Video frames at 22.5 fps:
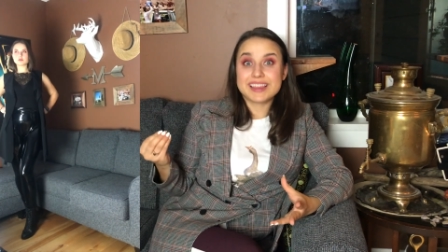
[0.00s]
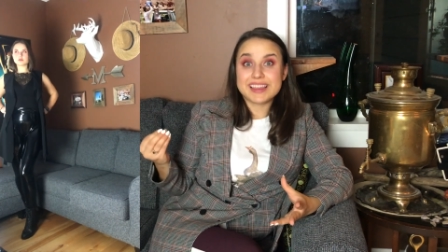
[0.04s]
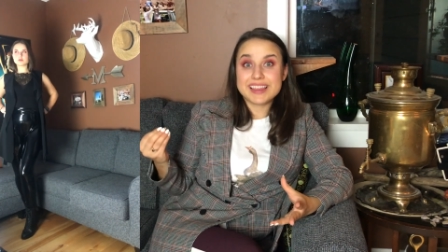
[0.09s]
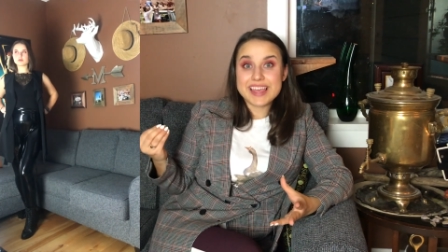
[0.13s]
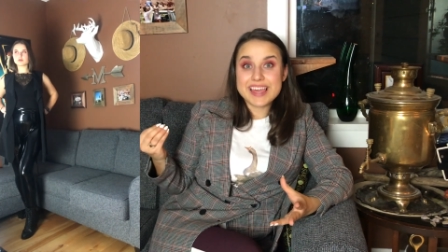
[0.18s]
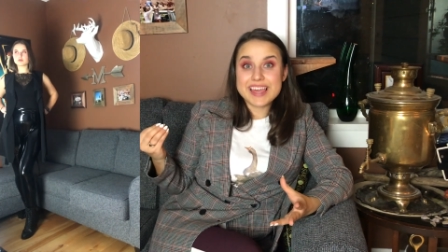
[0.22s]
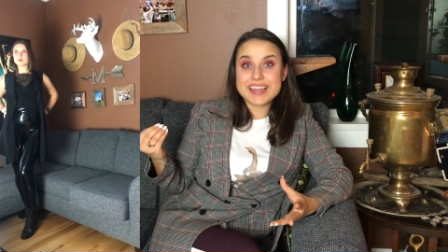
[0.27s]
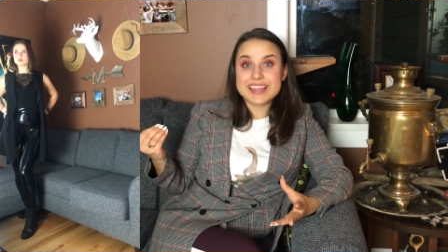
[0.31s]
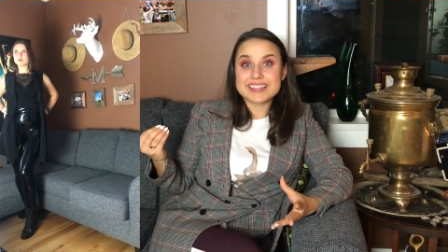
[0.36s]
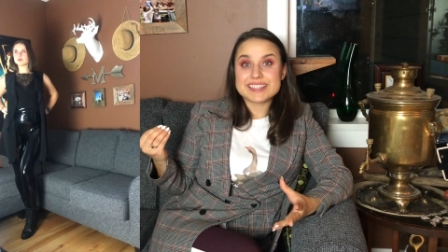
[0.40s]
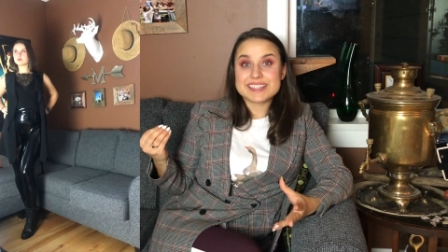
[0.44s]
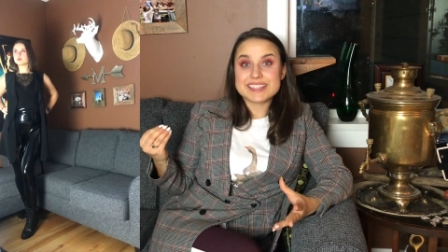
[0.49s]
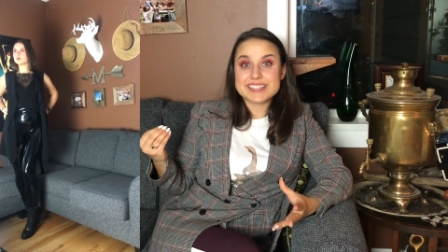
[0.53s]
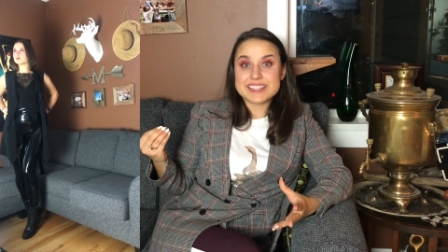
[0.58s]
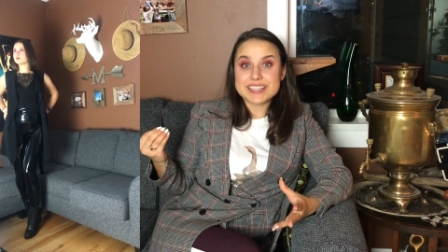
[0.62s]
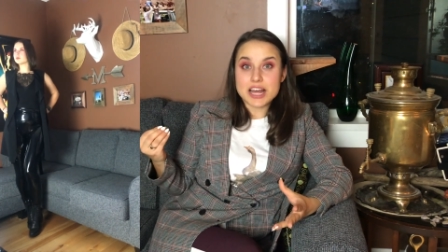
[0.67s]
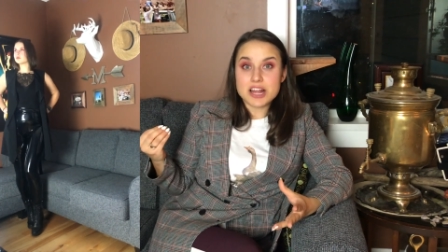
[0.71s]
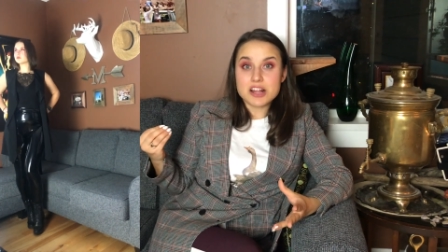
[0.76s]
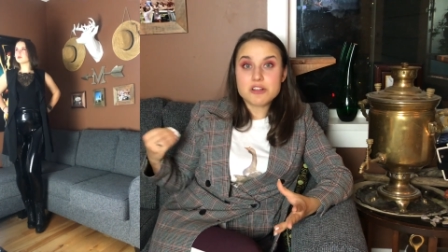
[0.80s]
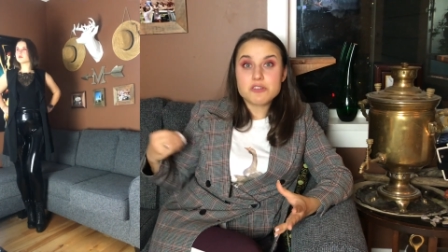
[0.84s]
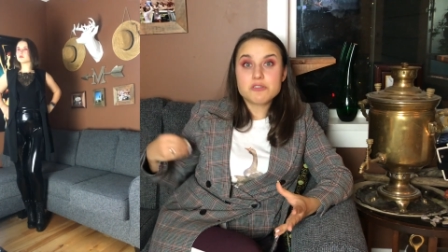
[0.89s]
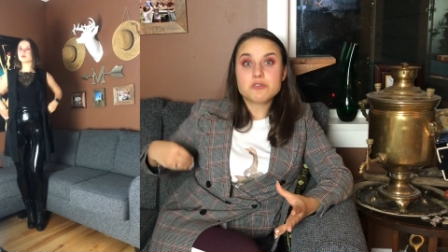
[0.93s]
leg
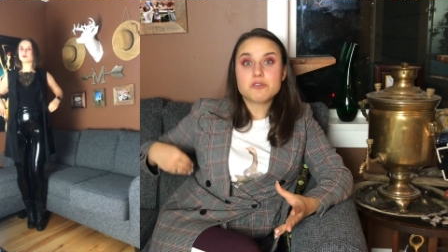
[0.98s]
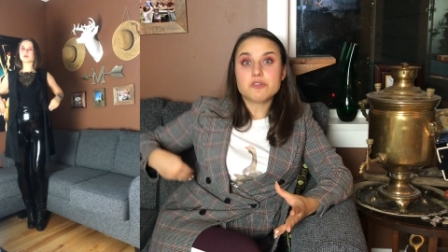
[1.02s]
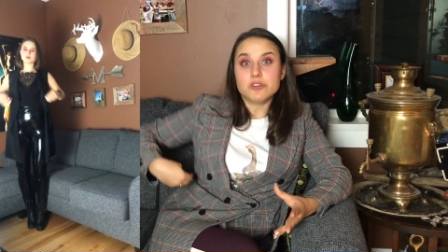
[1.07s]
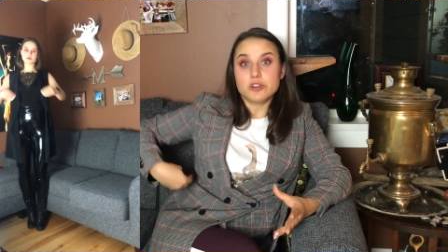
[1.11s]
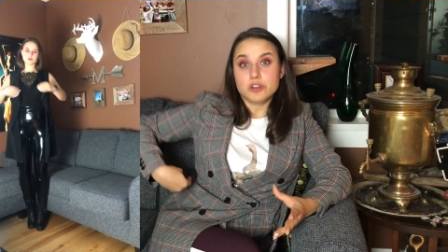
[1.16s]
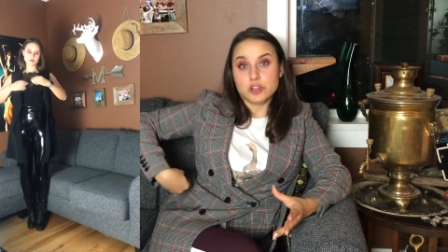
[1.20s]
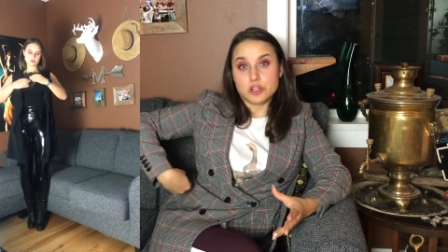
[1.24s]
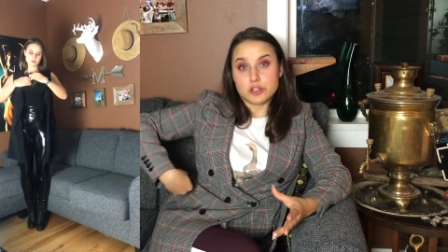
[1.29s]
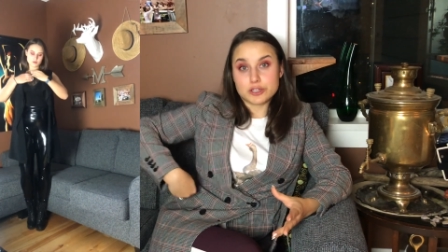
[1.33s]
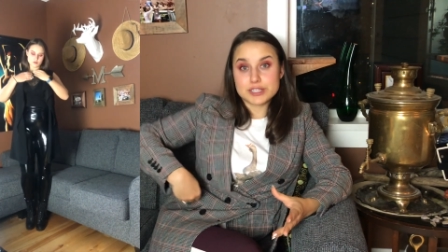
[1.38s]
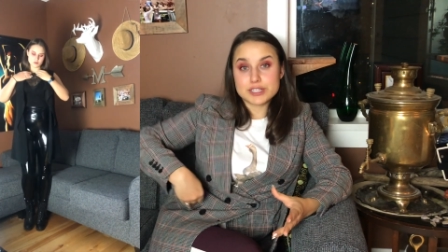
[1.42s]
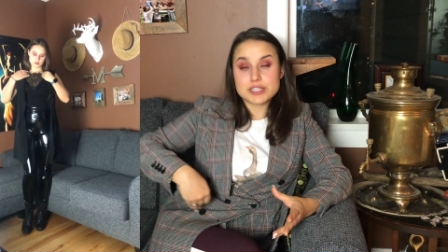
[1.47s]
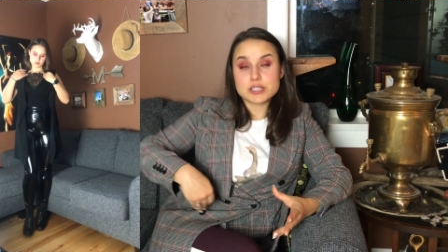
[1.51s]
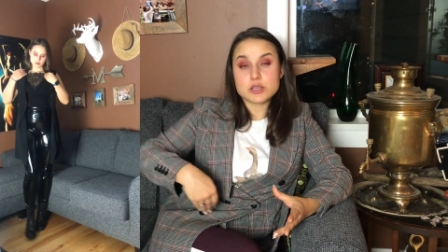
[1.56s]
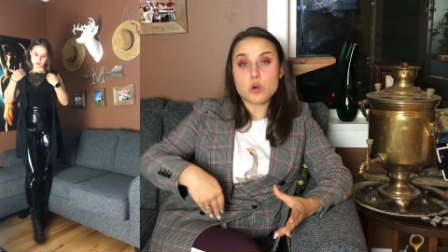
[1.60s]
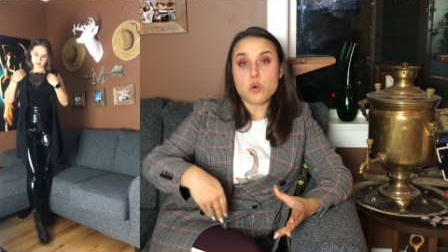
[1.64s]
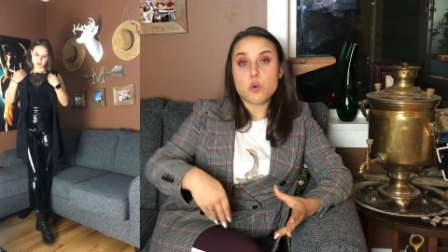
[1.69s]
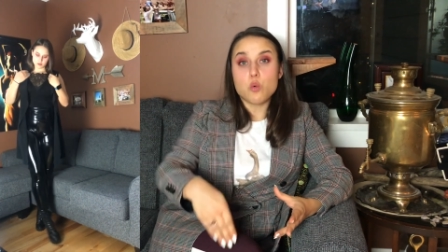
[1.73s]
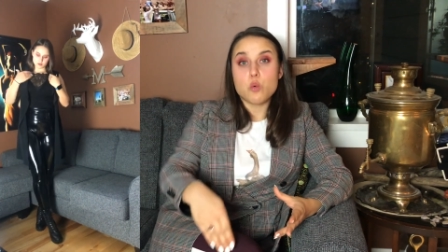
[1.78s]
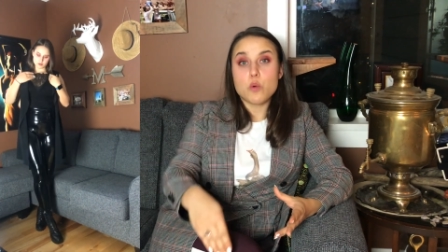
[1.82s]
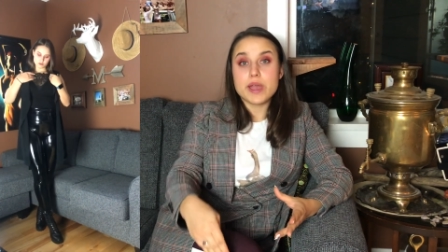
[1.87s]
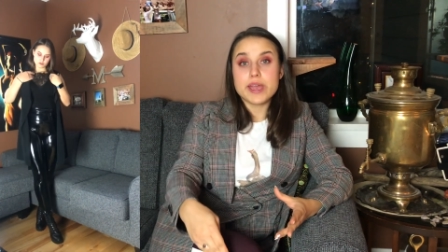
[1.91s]
itself looks
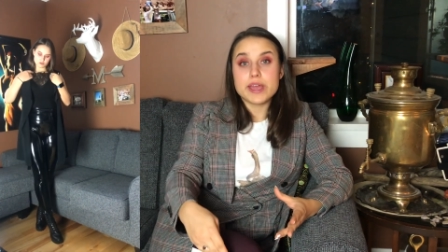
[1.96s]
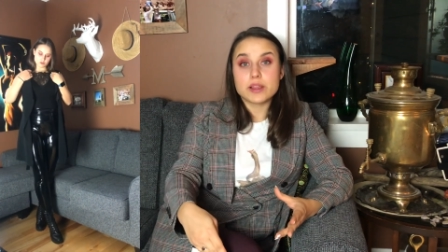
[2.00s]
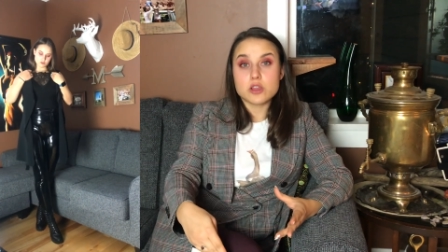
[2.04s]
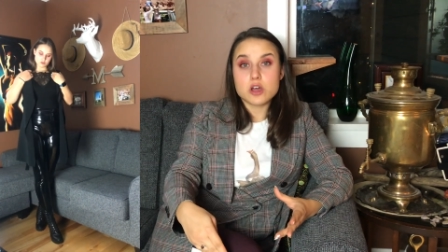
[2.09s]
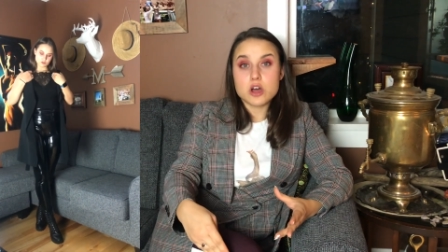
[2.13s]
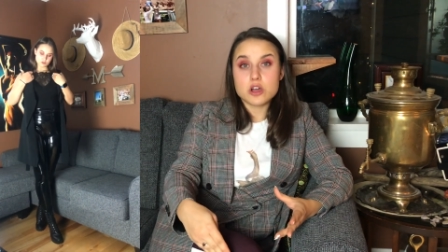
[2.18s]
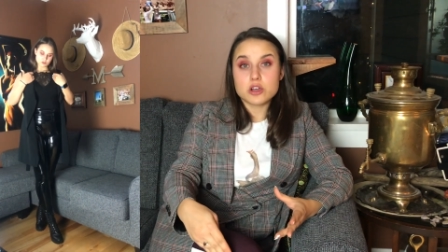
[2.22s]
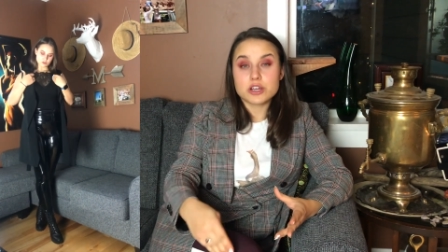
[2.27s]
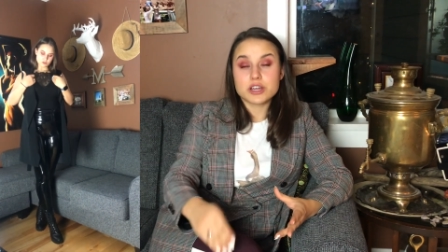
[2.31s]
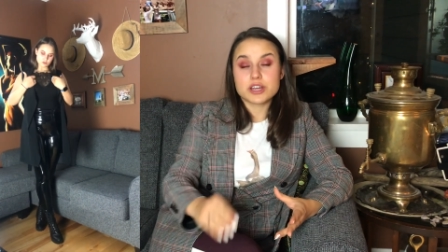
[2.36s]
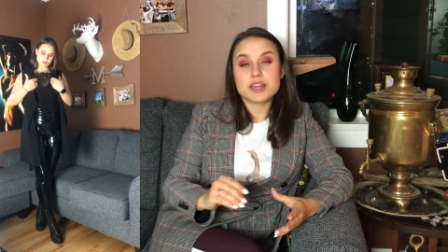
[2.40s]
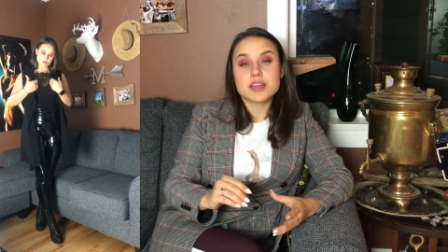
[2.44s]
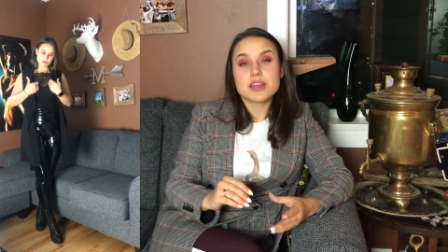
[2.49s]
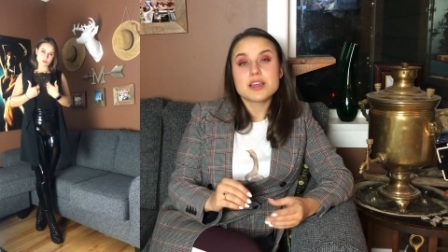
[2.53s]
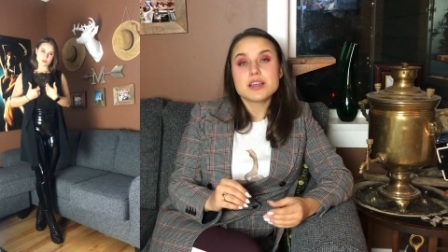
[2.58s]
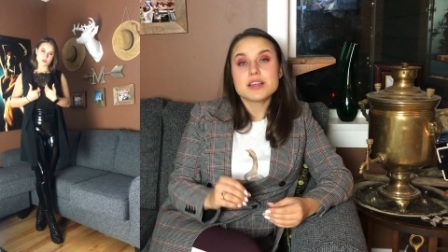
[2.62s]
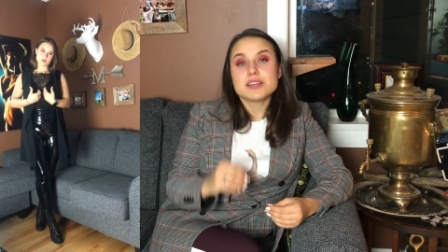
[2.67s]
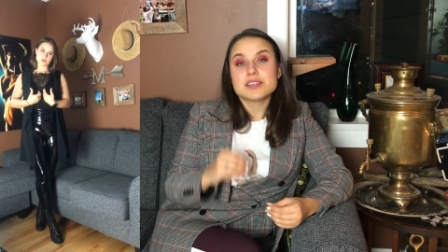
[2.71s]
way longer.